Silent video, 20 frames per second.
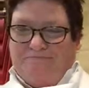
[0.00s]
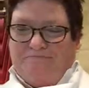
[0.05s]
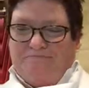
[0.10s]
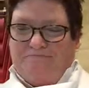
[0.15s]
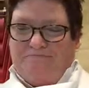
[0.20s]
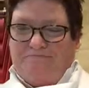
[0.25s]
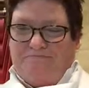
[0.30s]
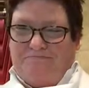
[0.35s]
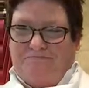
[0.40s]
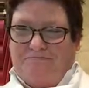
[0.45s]

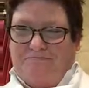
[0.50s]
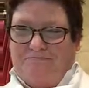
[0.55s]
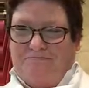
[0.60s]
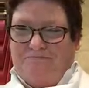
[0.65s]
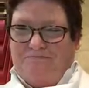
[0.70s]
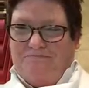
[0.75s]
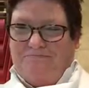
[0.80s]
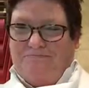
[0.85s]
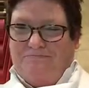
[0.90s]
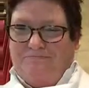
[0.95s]

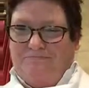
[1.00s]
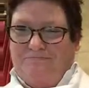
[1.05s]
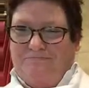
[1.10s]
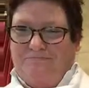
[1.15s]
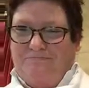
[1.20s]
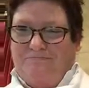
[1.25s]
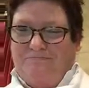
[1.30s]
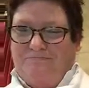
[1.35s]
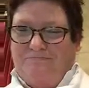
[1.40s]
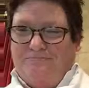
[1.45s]

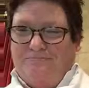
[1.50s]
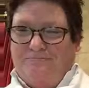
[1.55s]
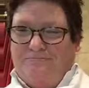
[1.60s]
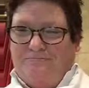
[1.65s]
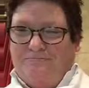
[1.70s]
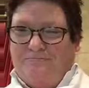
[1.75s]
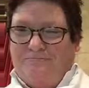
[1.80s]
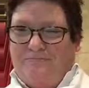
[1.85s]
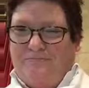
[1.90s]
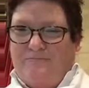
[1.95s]

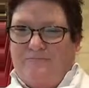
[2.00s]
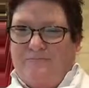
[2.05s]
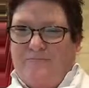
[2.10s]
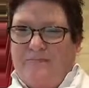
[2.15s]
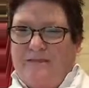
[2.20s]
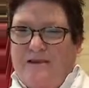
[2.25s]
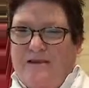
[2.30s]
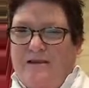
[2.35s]
(silence)